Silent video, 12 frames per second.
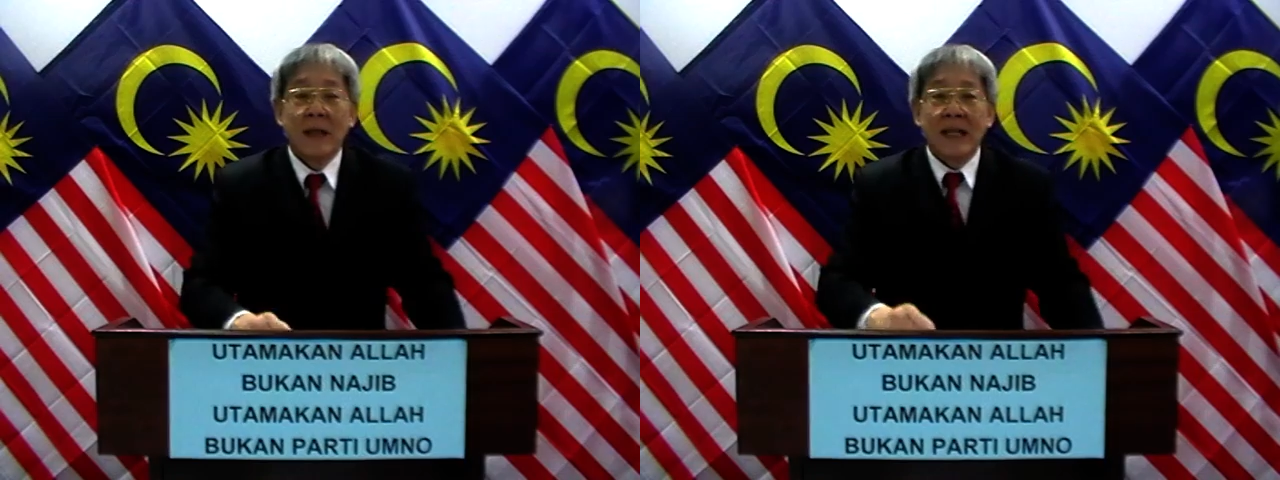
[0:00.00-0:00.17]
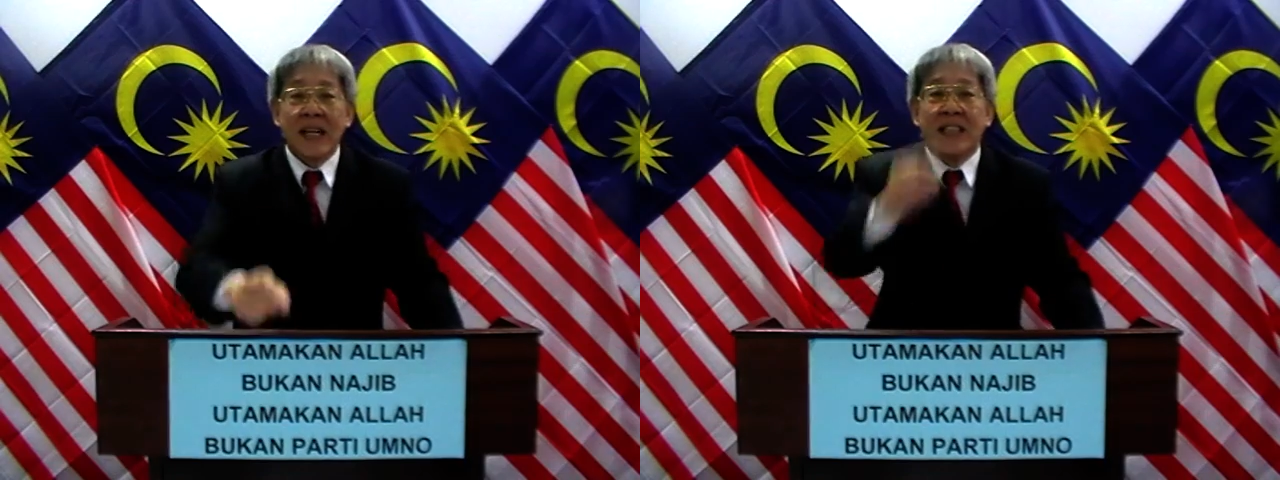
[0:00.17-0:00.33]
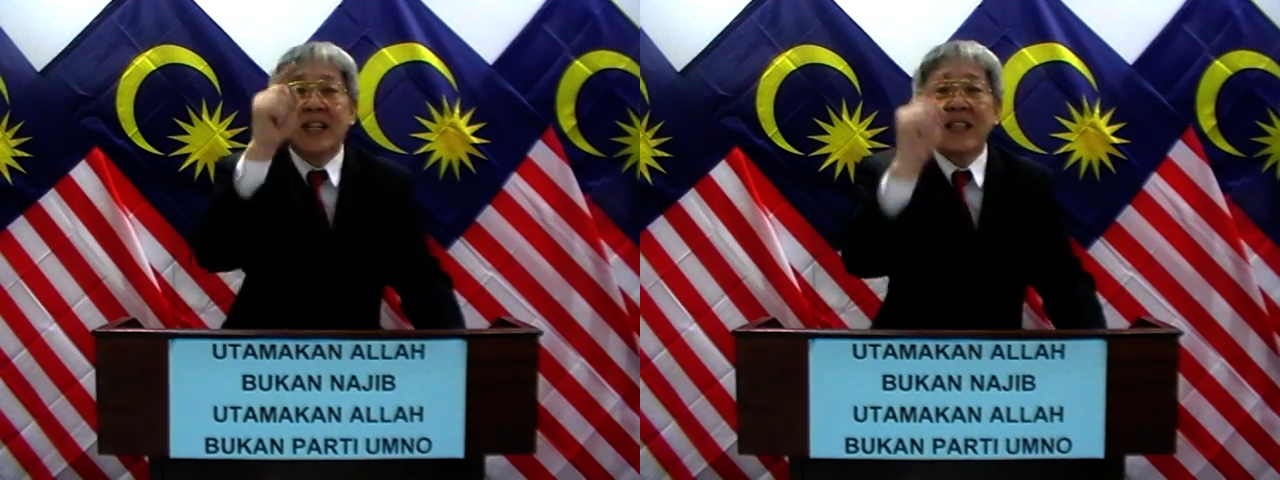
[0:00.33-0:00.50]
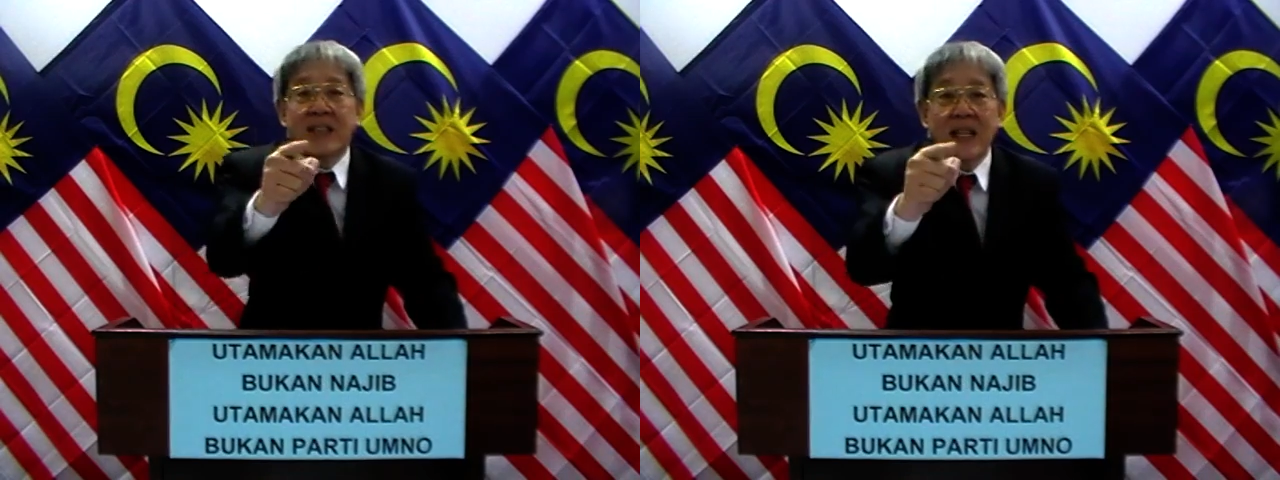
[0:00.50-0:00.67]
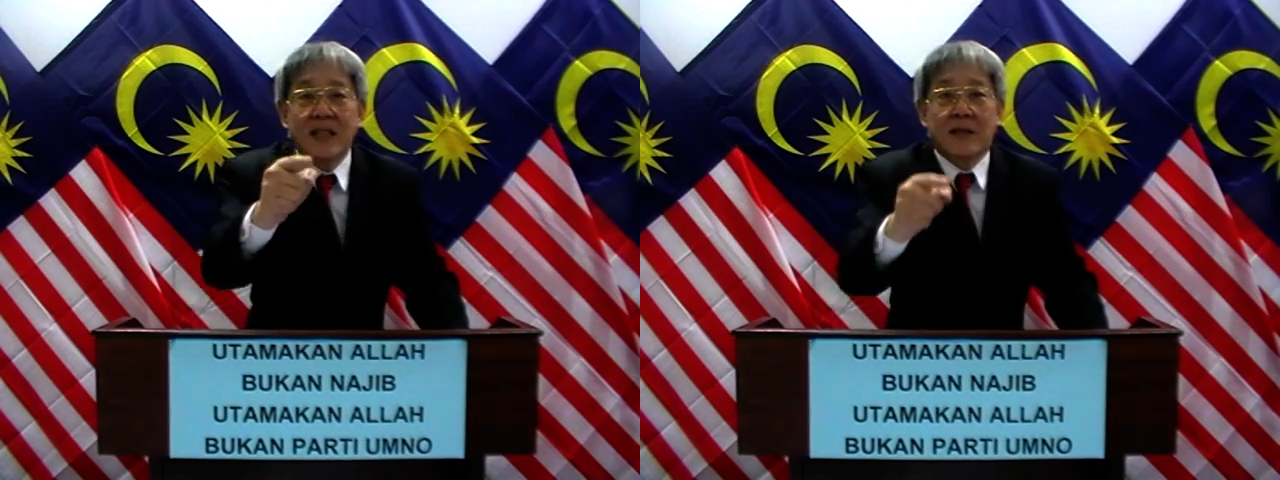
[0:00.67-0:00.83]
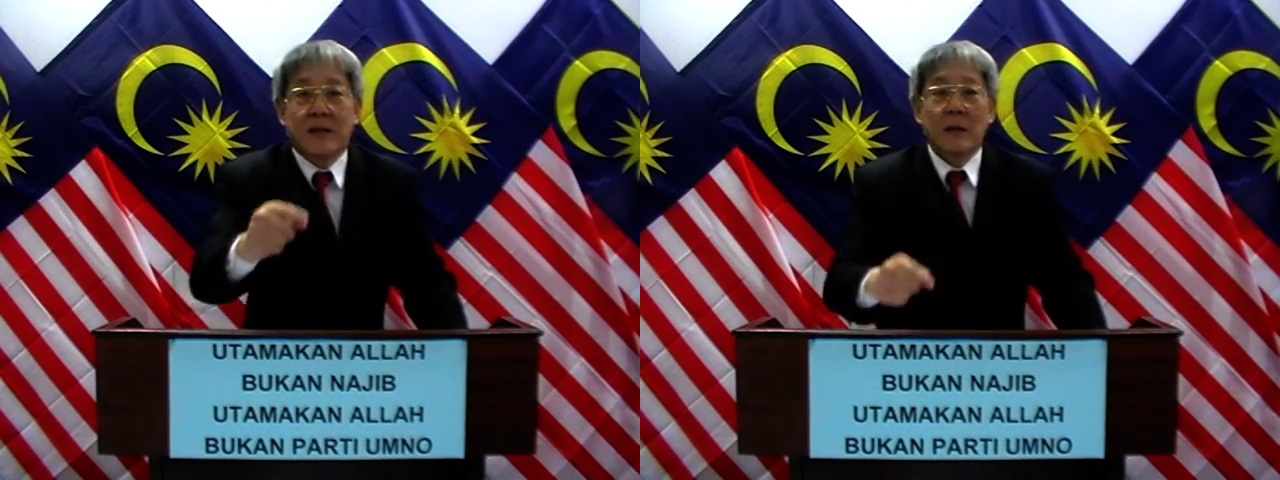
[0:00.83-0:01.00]
the
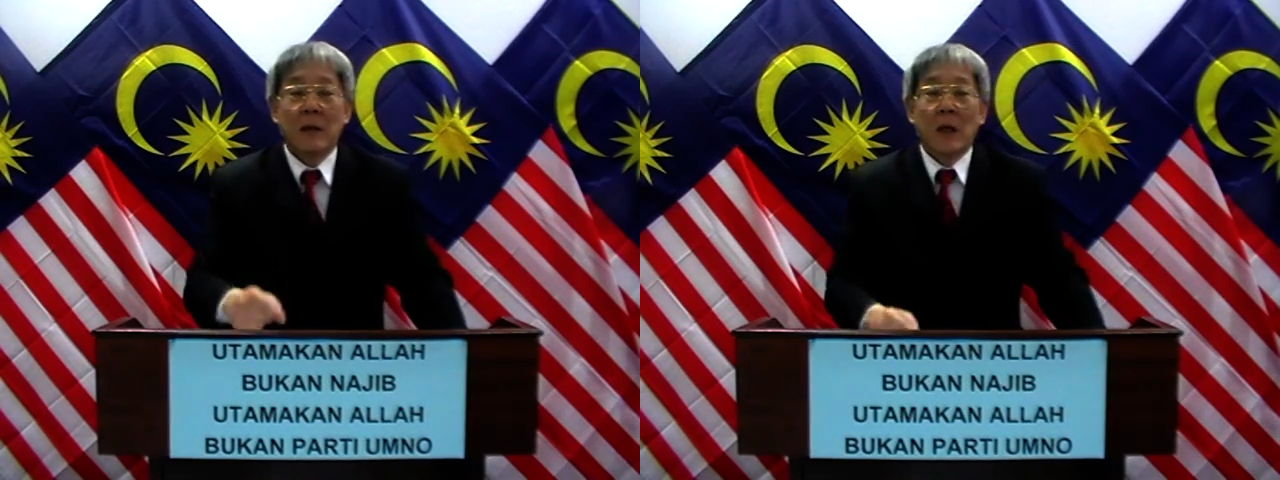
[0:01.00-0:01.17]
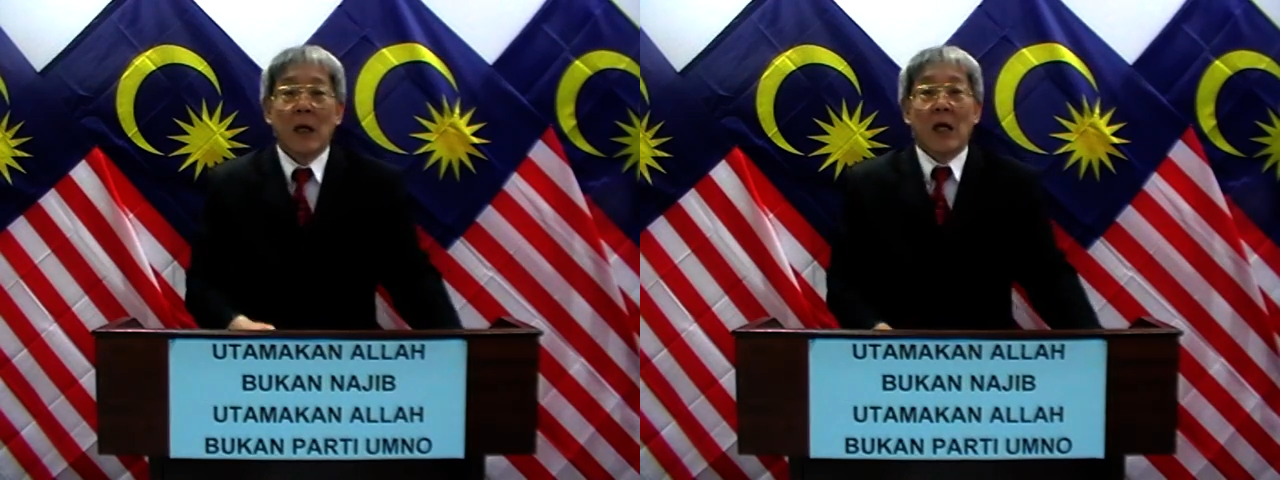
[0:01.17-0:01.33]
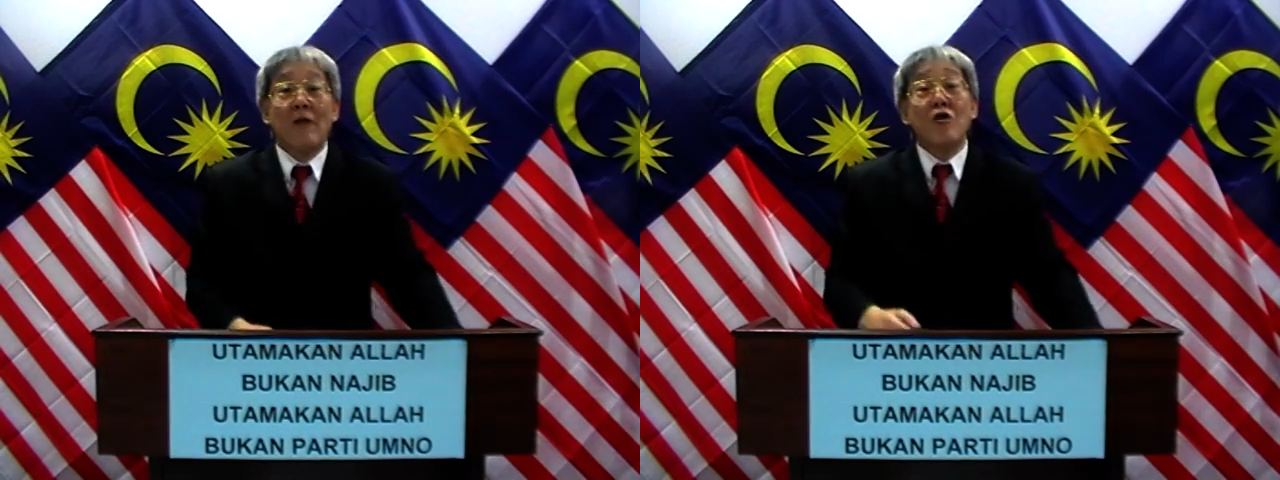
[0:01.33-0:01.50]
injustice. If